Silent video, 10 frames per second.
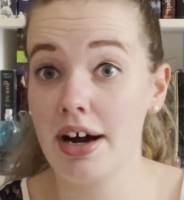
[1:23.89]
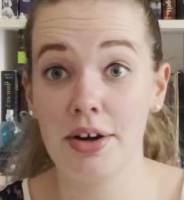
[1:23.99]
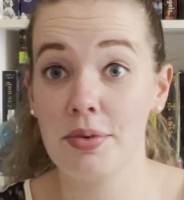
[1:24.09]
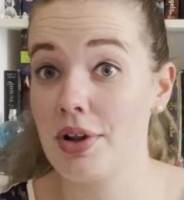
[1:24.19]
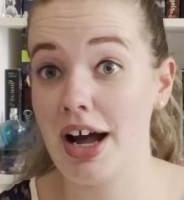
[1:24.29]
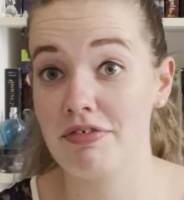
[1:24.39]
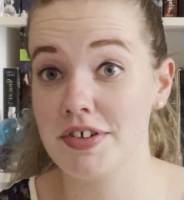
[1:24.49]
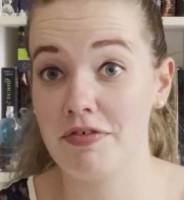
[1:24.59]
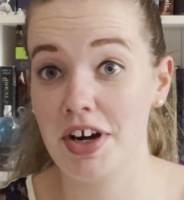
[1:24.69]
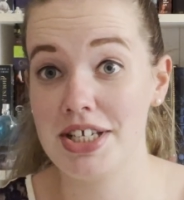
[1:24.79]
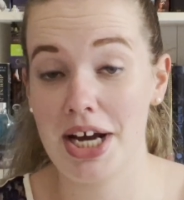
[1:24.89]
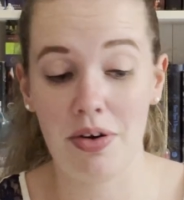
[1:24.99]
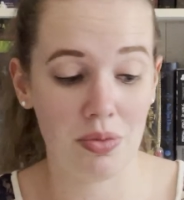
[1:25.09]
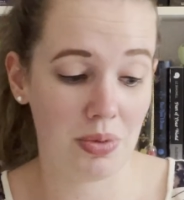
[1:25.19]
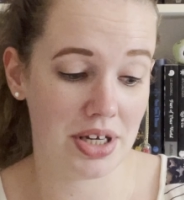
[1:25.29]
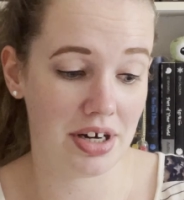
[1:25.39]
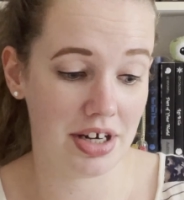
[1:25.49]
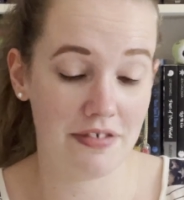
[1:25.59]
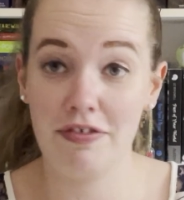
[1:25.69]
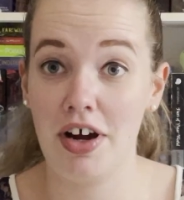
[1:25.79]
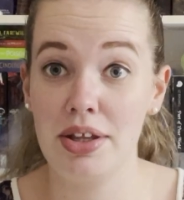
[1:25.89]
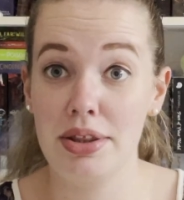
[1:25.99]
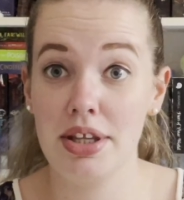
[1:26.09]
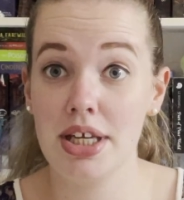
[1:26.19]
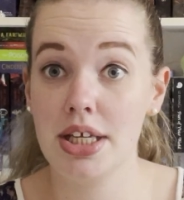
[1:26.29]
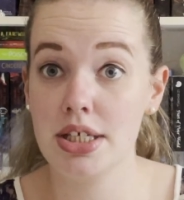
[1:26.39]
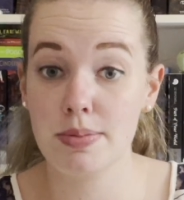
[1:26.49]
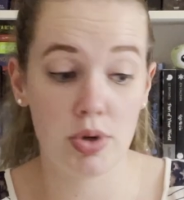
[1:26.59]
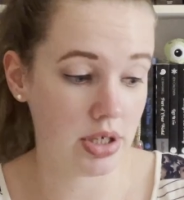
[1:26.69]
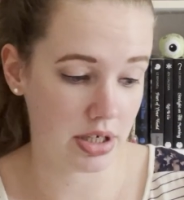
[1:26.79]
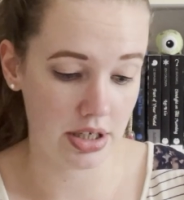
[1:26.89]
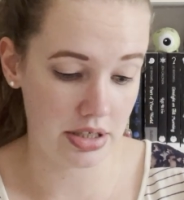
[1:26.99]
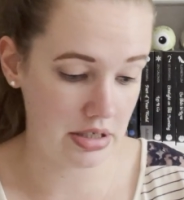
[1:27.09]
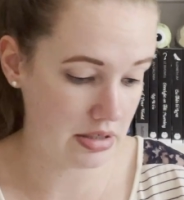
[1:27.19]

I will have to find out when I find the spoiler card.